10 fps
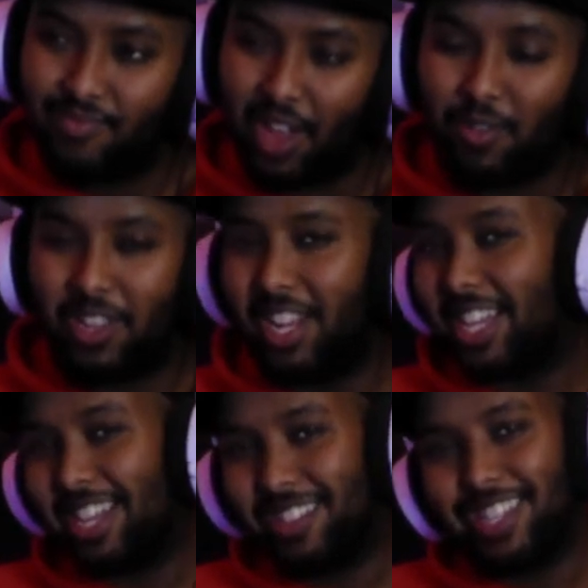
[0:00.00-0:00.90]
I really
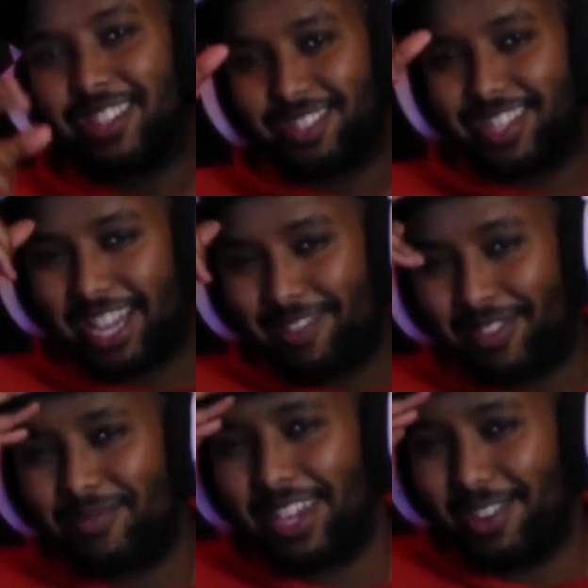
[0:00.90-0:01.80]
like how they took the time to
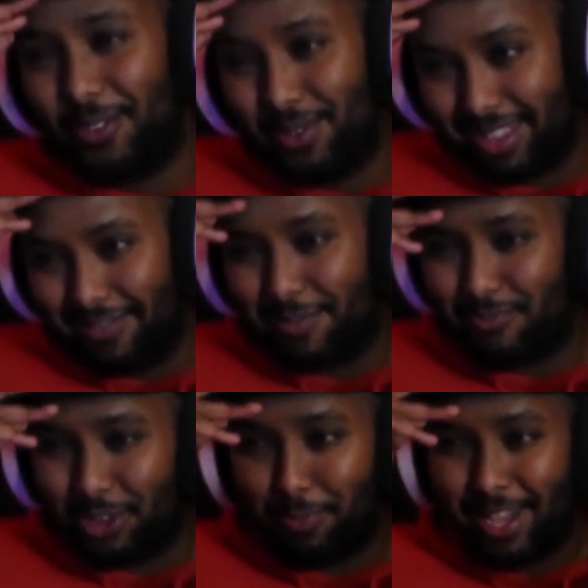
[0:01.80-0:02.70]
make a whole different
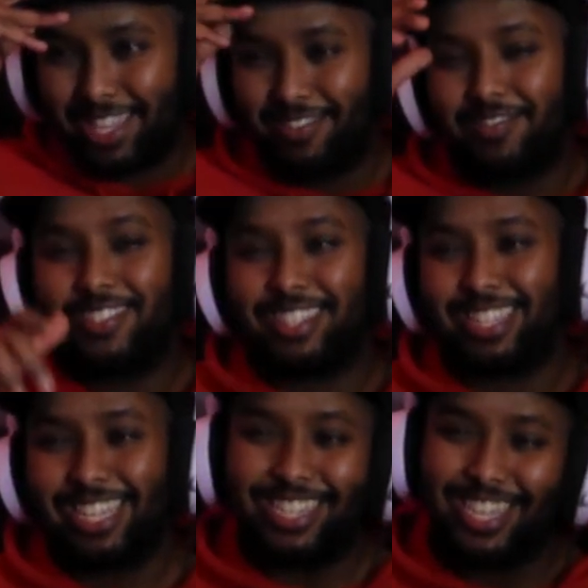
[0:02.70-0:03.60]
perspective of this
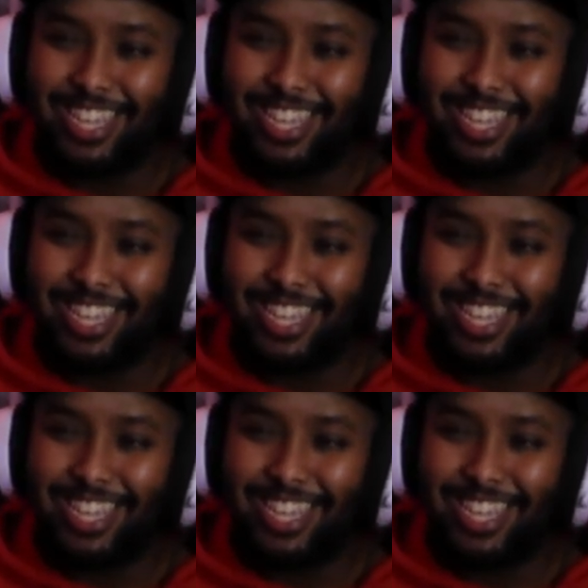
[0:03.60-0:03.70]
scene.